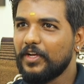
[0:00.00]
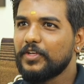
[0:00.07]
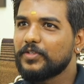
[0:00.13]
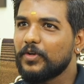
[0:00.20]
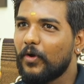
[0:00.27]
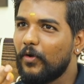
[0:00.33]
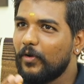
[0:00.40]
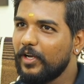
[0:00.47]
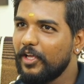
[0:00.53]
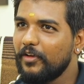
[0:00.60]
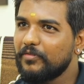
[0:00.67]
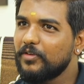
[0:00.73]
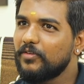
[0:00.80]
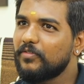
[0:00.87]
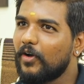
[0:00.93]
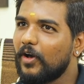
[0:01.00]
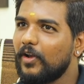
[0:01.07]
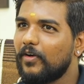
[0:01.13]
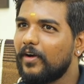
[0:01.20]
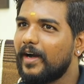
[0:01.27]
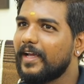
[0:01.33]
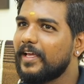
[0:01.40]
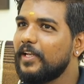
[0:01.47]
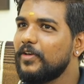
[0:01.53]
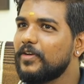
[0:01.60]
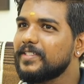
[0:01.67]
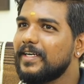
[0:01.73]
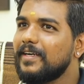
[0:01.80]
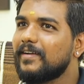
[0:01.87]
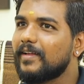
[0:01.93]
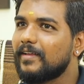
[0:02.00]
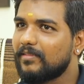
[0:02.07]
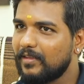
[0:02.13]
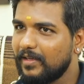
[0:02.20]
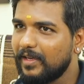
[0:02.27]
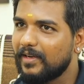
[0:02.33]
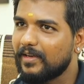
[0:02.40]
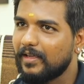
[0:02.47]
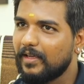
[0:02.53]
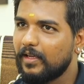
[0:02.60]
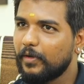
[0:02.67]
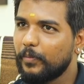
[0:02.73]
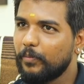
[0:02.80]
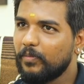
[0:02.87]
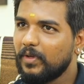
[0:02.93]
So only if you follow a heliocentric theory,